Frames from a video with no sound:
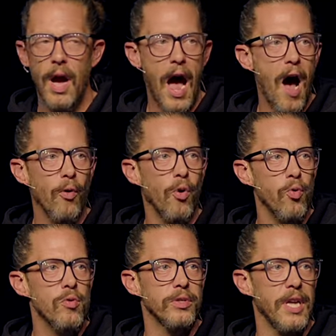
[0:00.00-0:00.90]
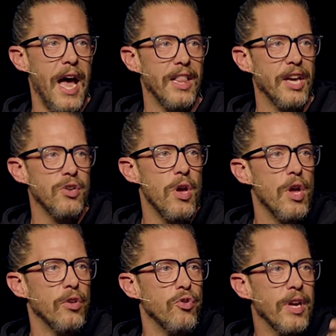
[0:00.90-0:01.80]
How cool is that? Like you
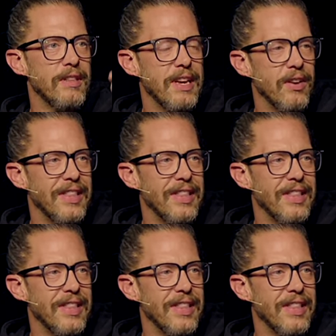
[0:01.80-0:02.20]
get to hear